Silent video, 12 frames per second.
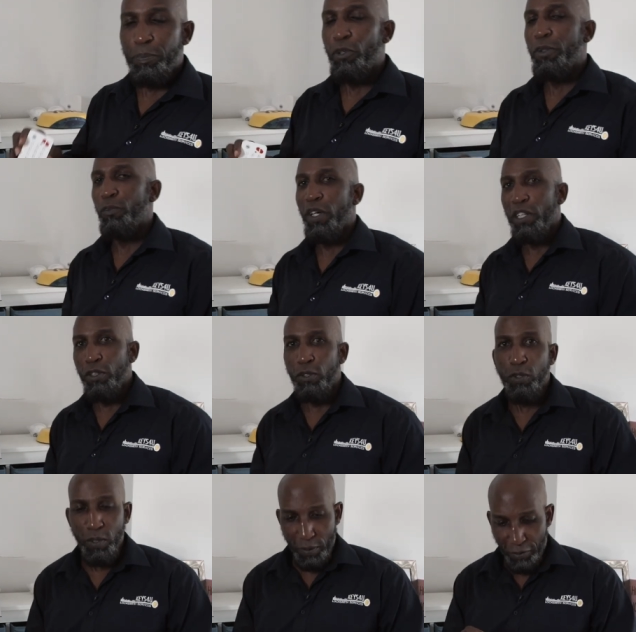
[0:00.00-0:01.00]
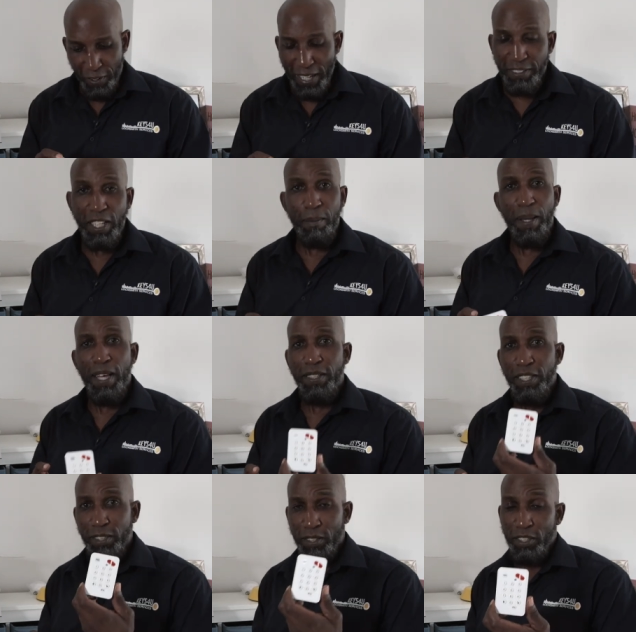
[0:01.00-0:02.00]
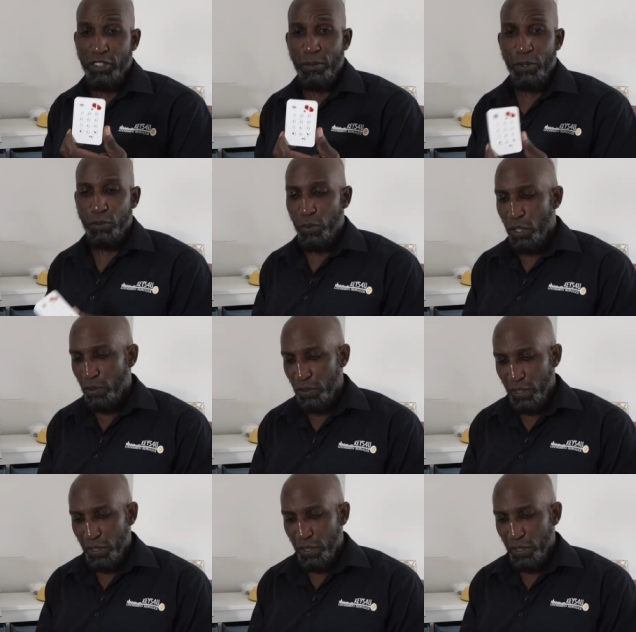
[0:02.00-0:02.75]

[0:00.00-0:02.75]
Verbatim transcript: to point one little fact out about this system as well.